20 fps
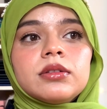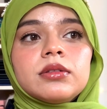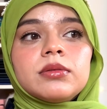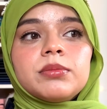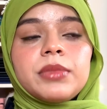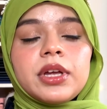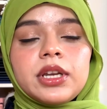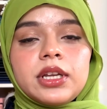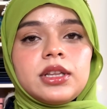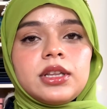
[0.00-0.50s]

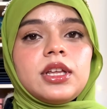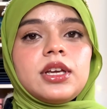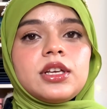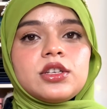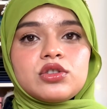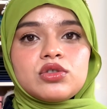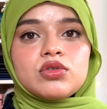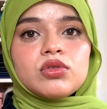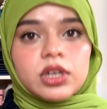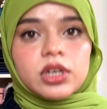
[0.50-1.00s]
many
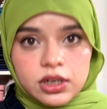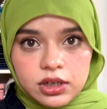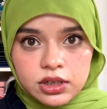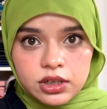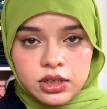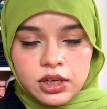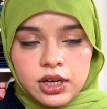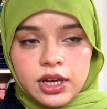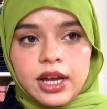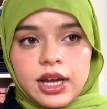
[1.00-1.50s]
things to learn,
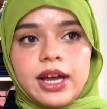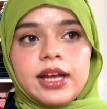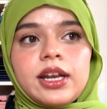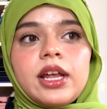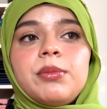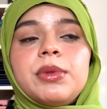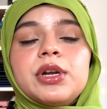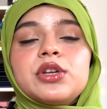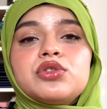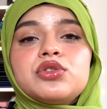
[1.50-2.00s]
and I
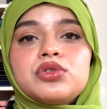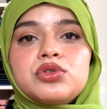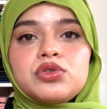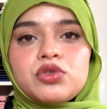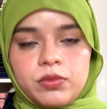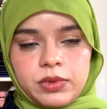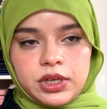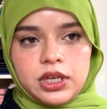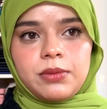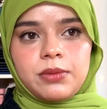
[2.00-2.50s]
met so
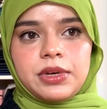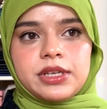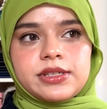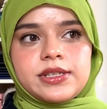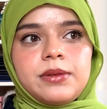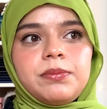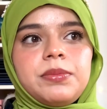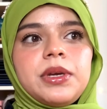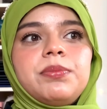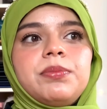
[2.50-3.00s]
many
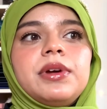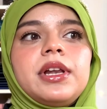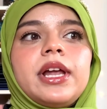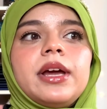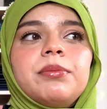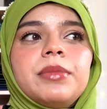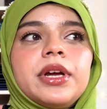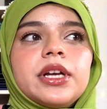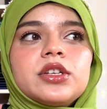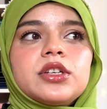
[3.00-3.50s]
amazing people. I
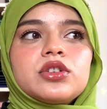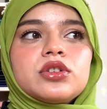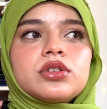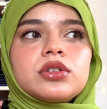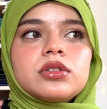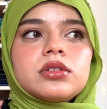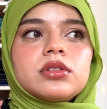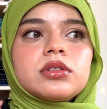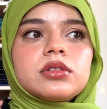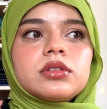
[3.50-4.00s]
met
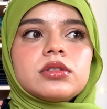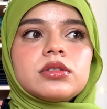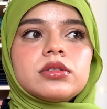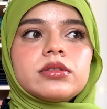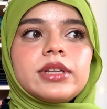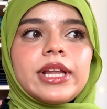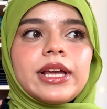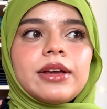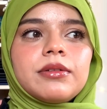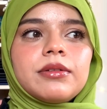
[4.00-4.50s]

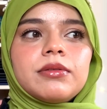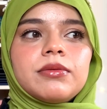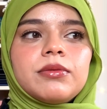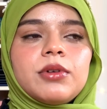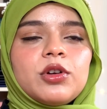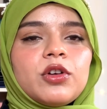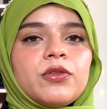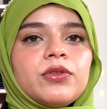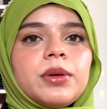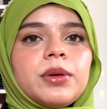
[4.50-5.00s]
like
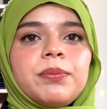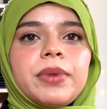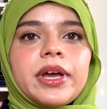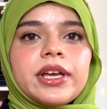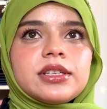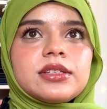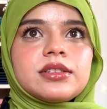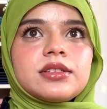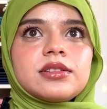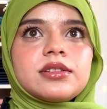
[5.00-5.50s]
one of the
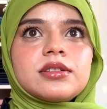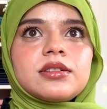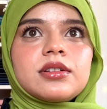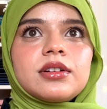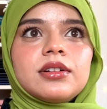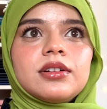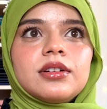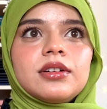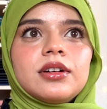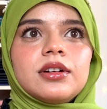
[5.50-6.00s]
best
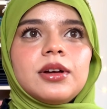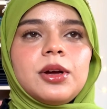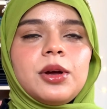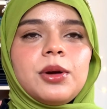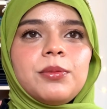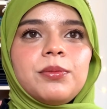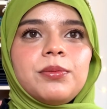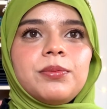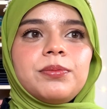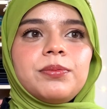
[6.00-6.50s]

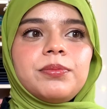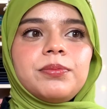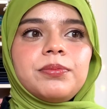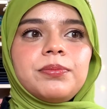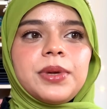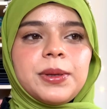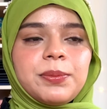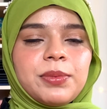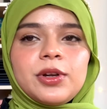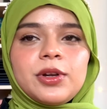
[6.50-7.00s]

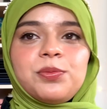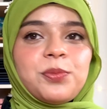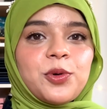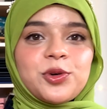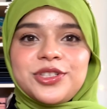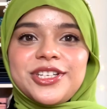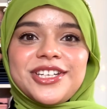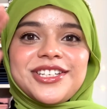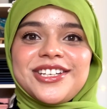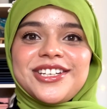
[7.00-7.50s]
people
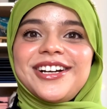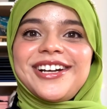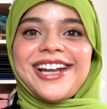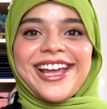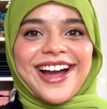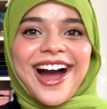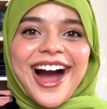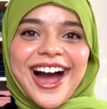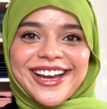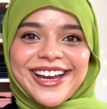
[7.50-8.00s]
positioned
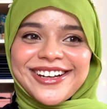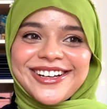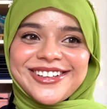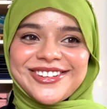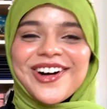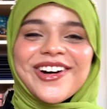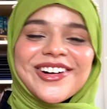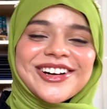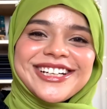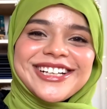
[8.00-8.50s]
like higher
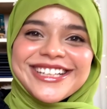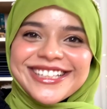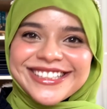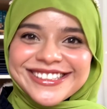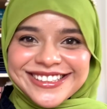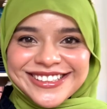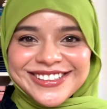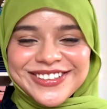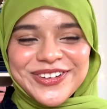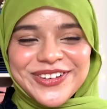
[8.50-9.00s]
authorities
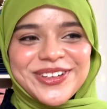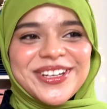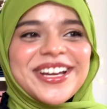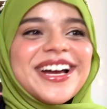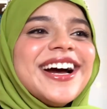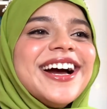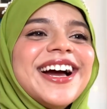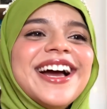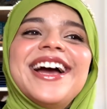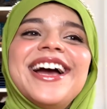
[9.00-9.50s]
in
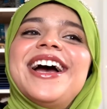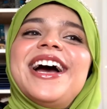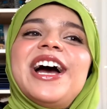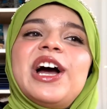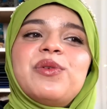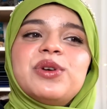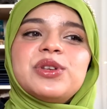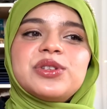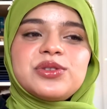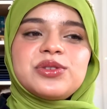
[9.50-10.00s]
Korea.
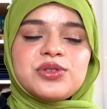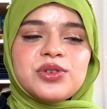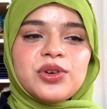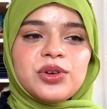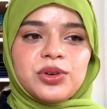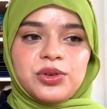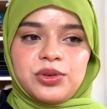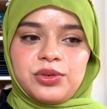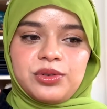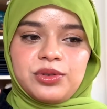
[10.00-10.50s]
I was
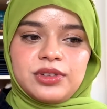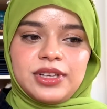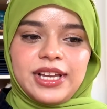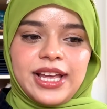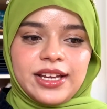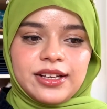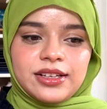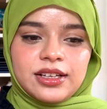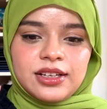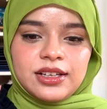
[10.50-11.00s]
so
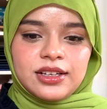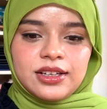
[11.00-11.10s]
like,